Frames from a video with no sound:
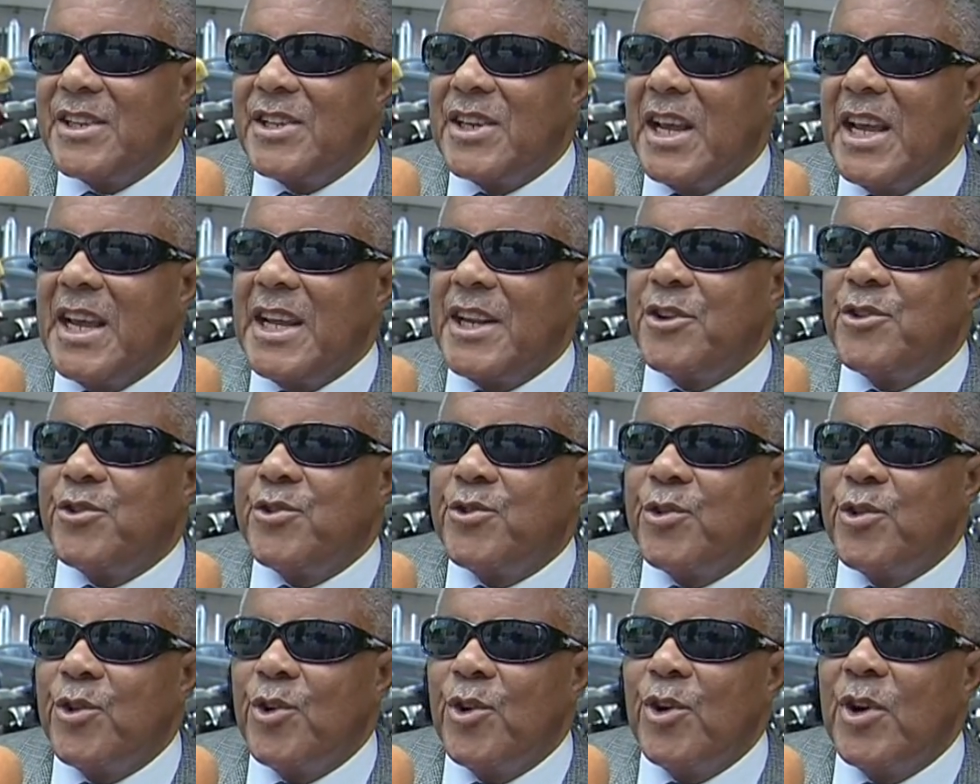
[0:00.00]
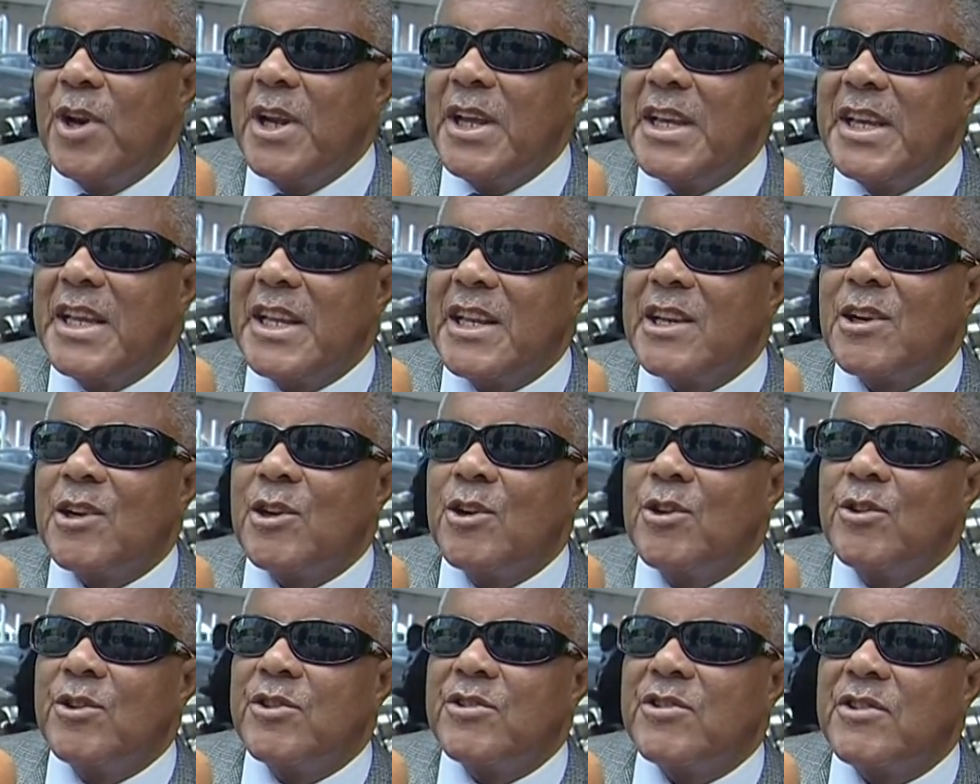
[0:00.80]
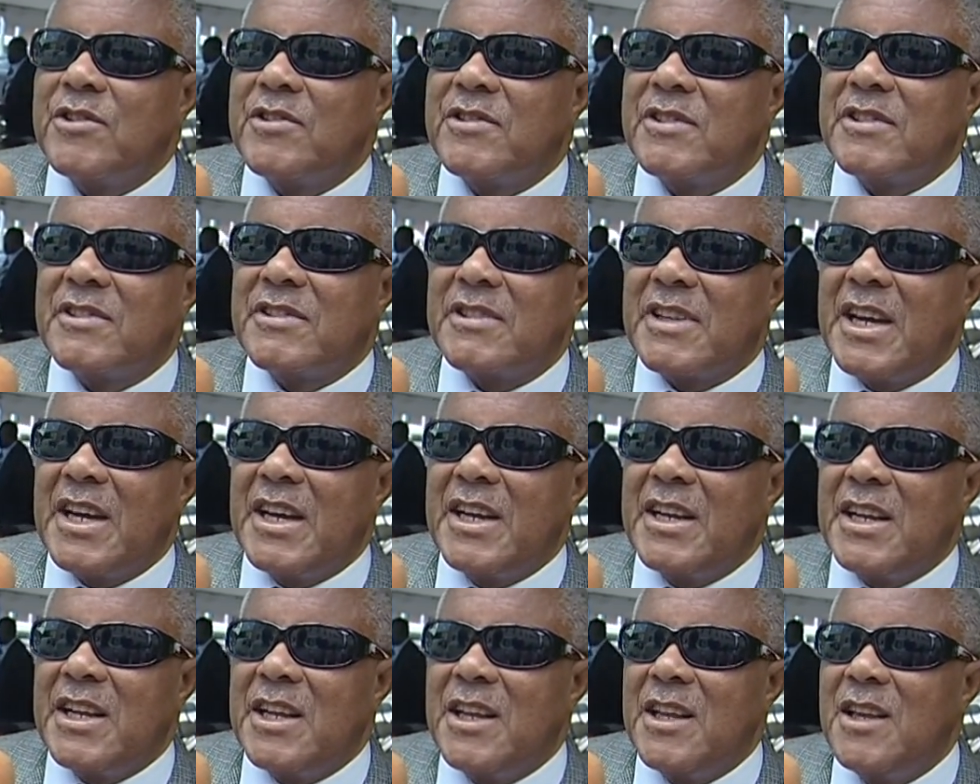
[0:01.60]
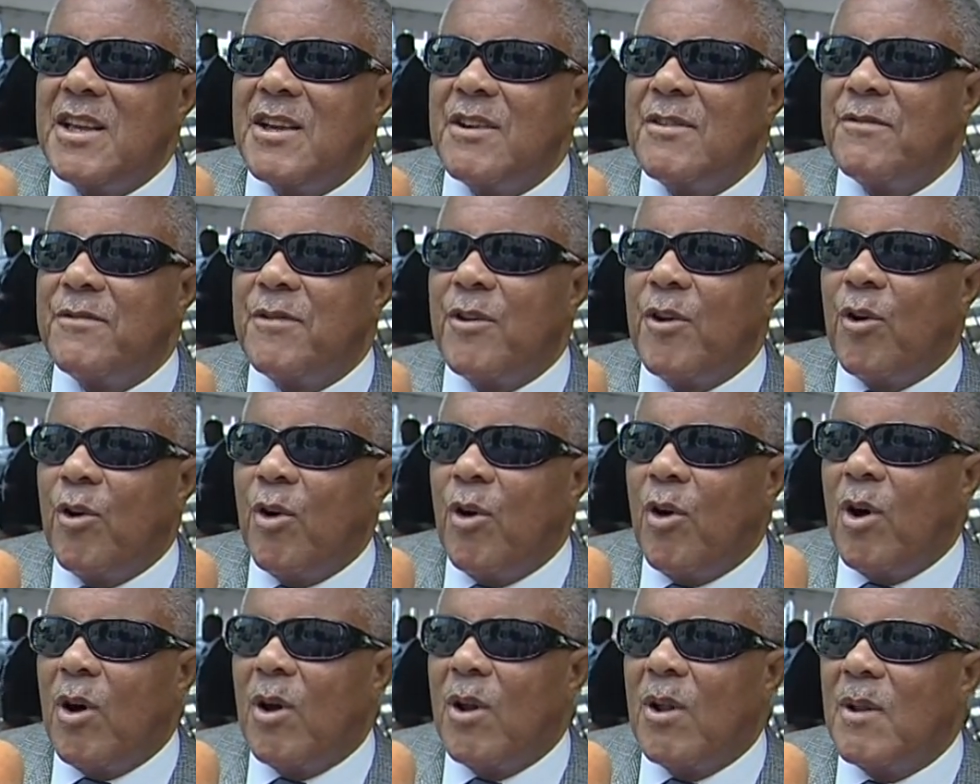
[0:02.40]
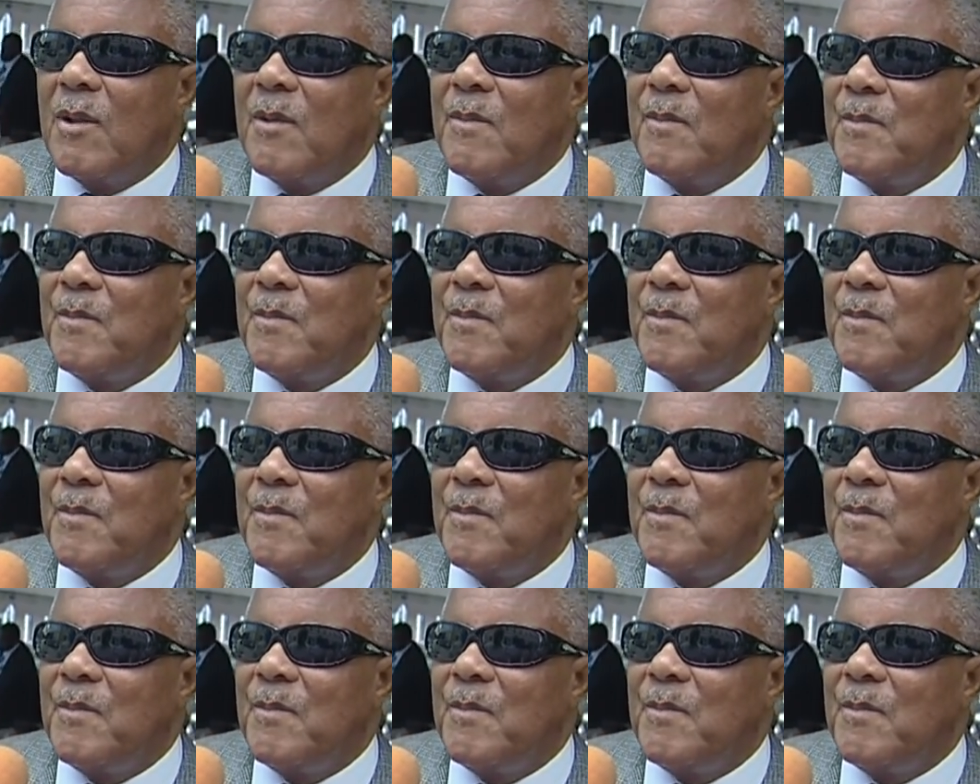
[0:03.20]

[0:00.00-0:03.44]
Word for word: a truly inclusive society for all.